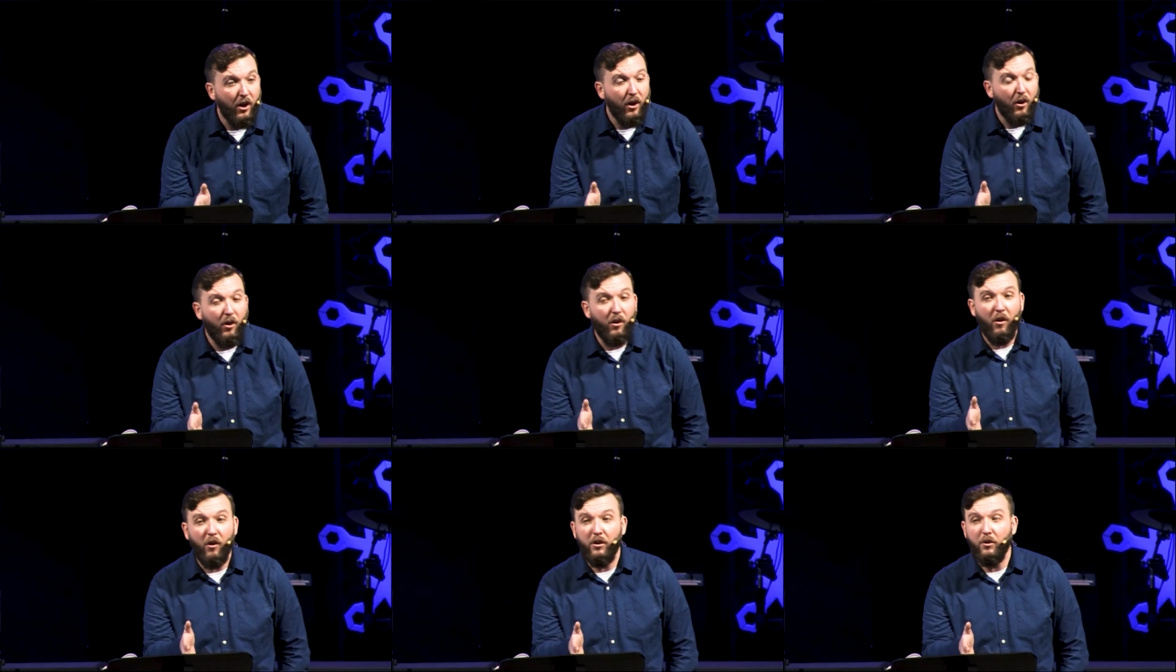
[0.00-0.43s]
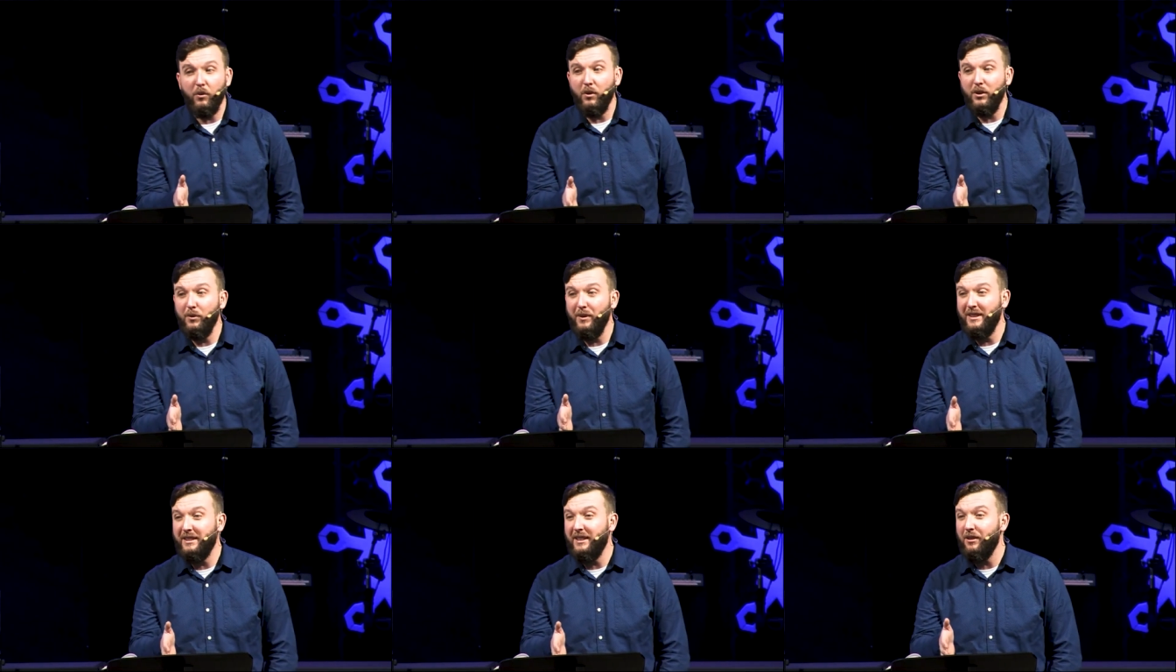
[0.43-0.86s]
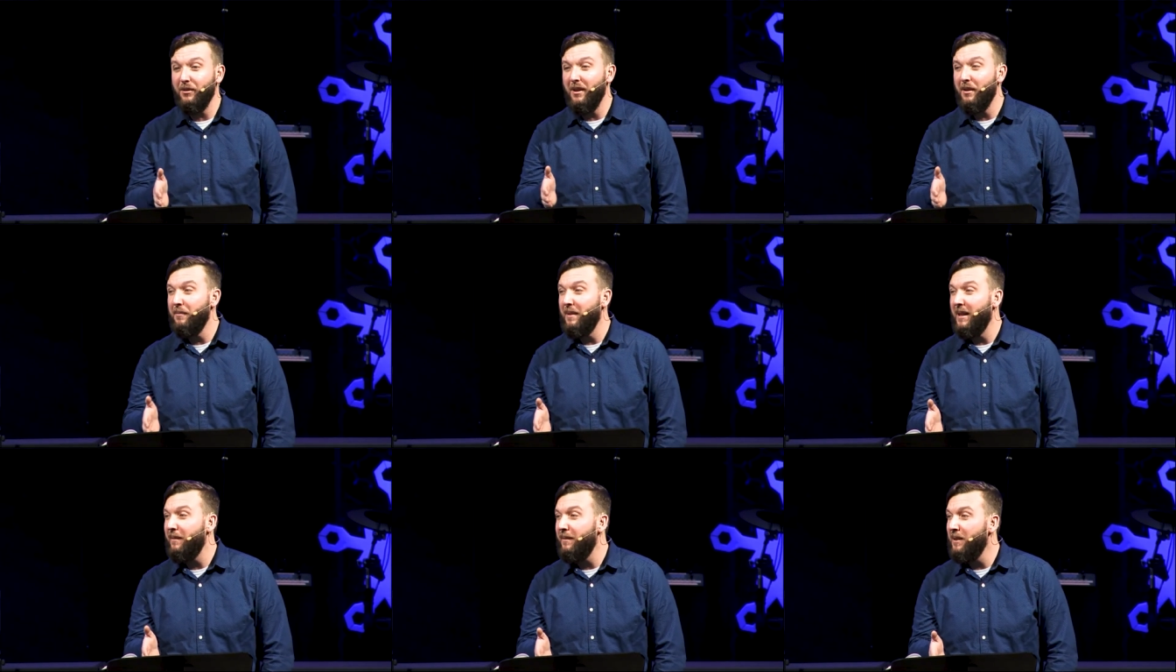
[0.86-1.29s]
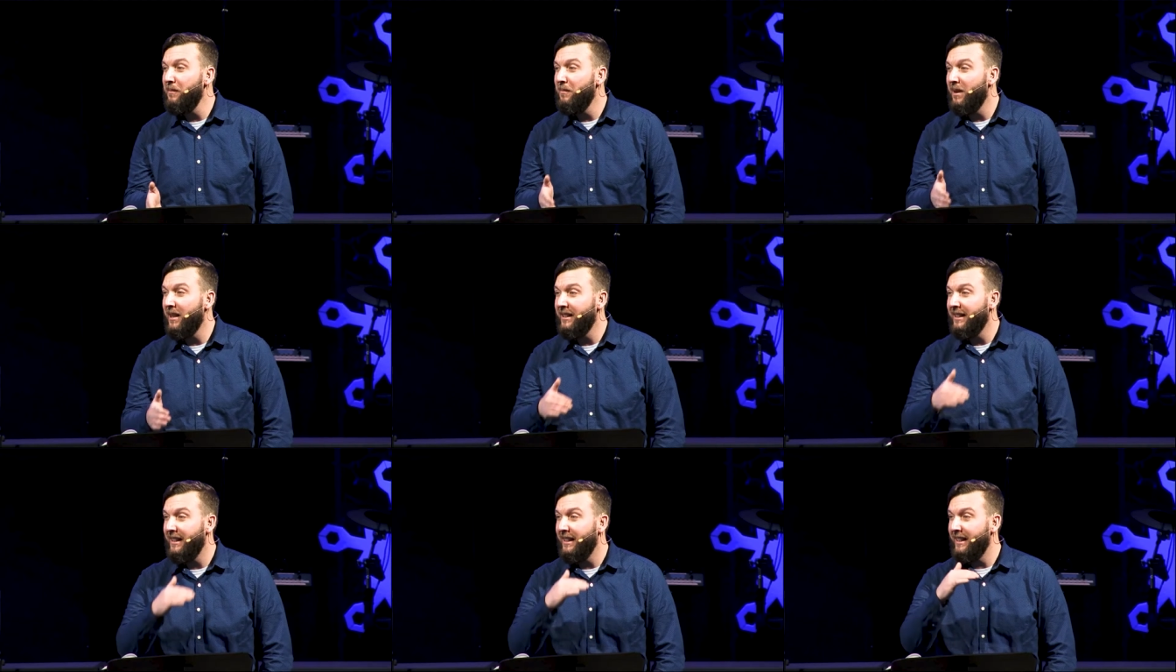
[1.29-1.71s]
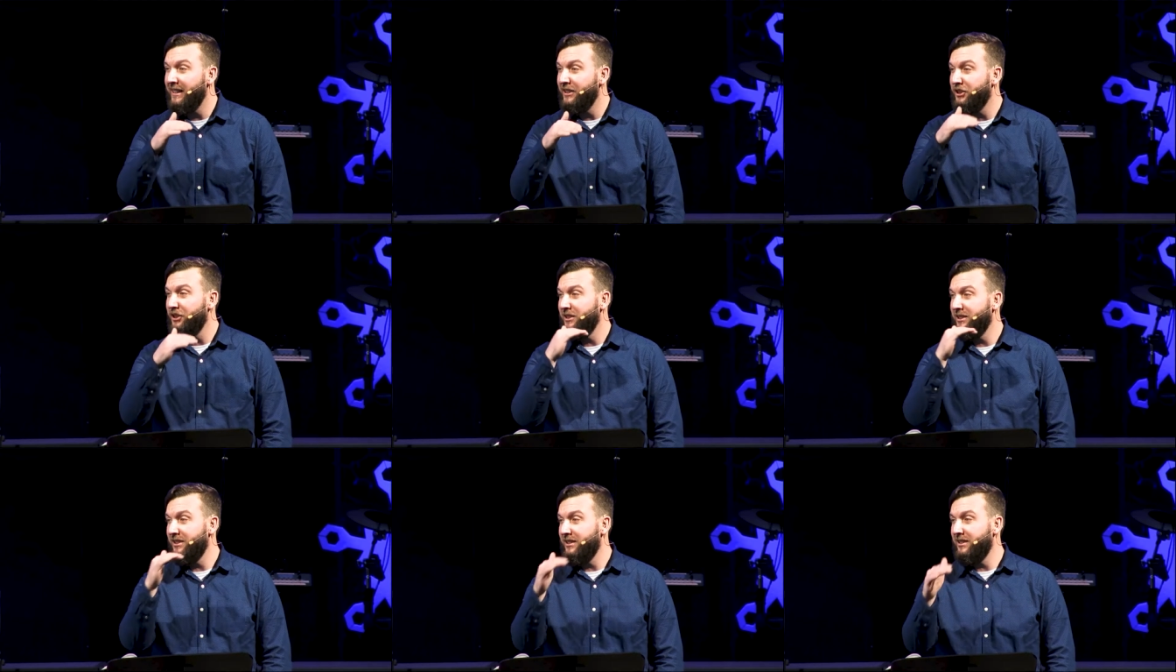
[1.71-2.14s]
Or, or would we say, well, maybe money
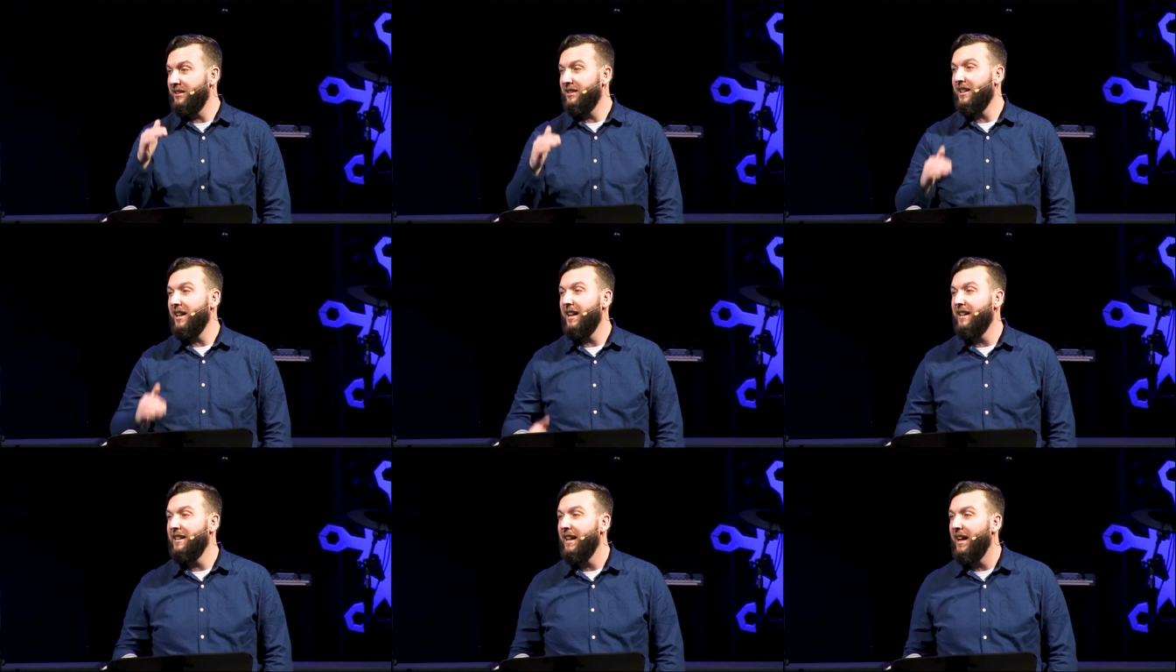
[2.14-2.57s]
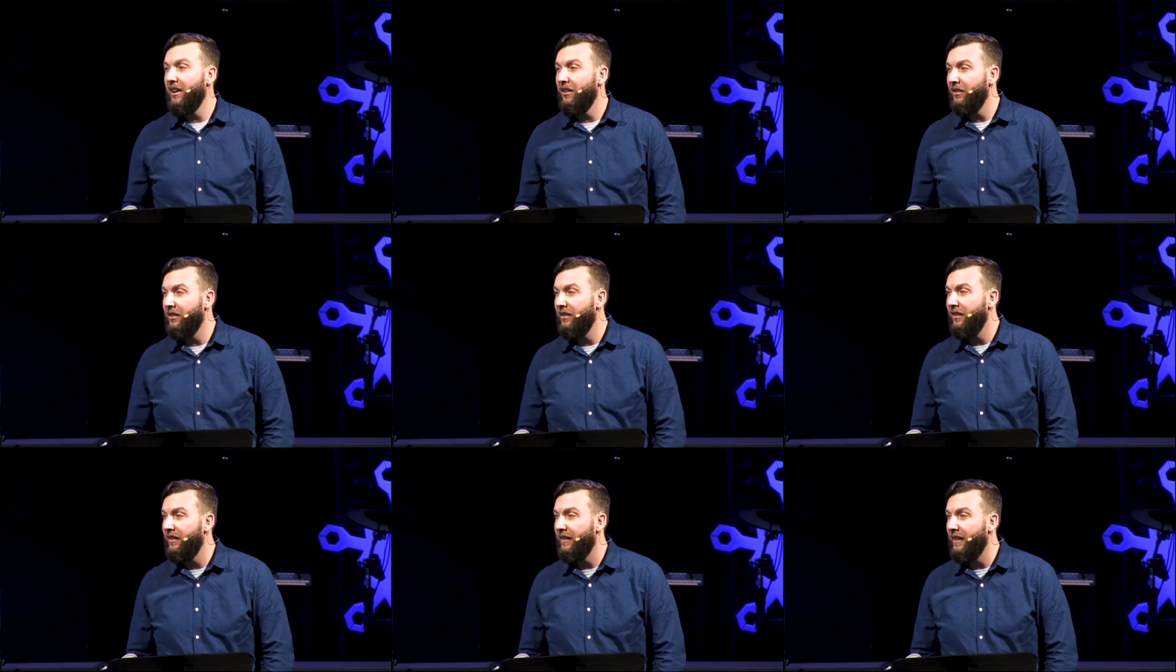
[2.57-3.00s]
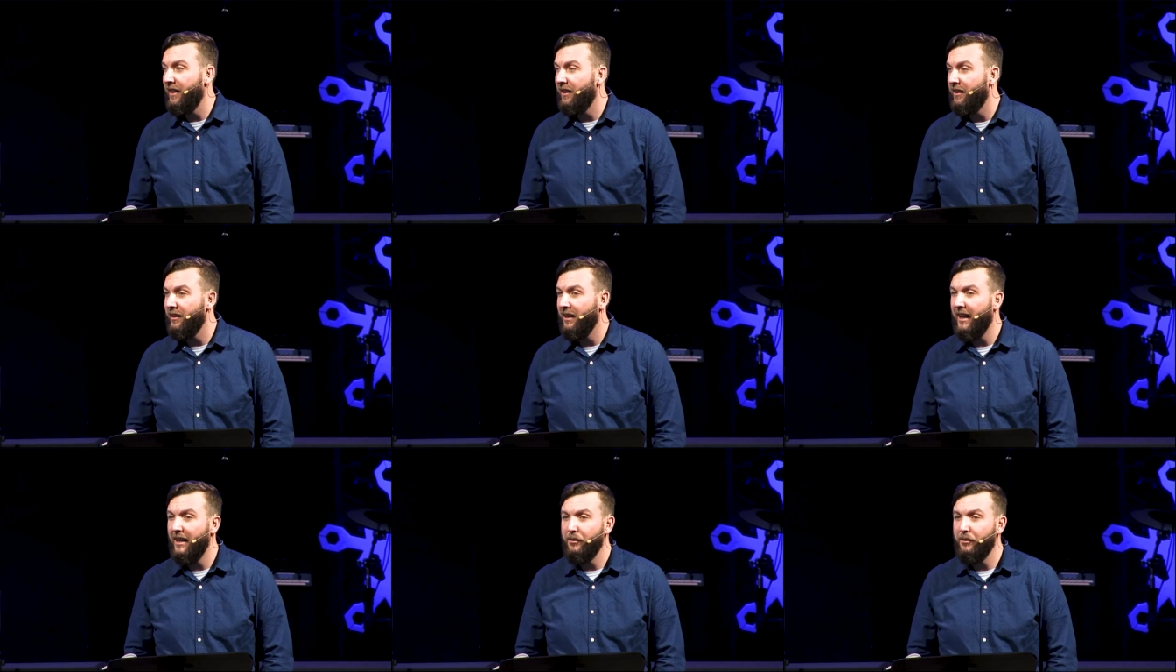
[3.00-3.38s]
inches God out there.